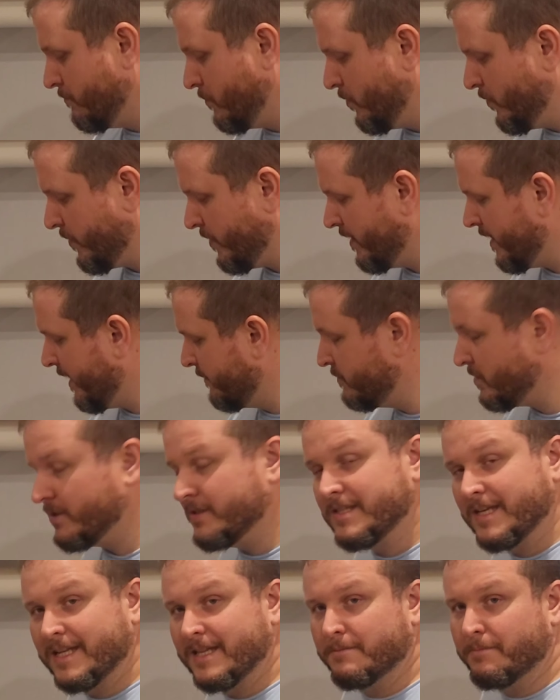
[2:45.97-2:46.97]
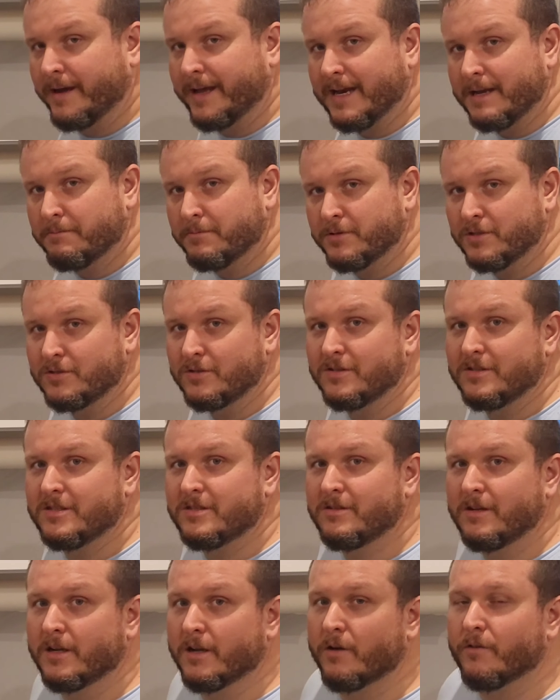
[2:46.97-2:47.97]
Both the lime juice and the pineapple juice,
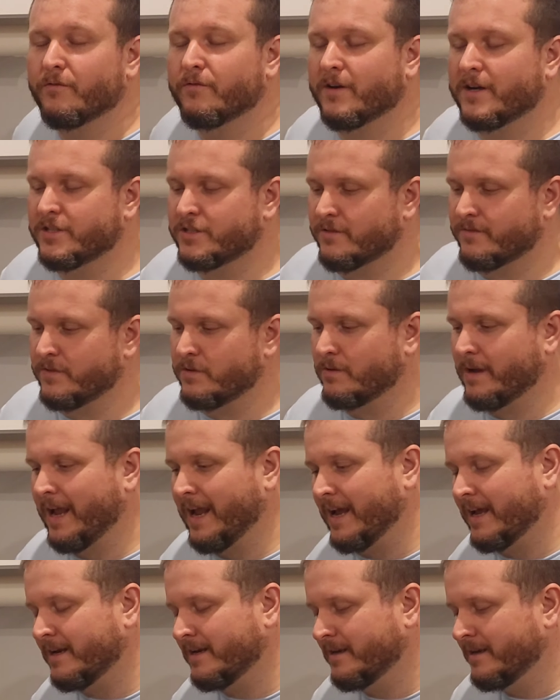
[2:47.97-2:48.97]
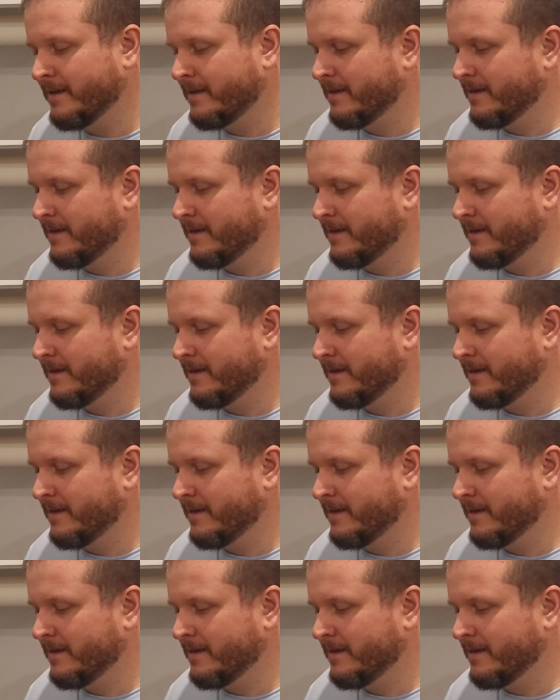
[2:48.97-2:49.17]
you can go fresh if you can.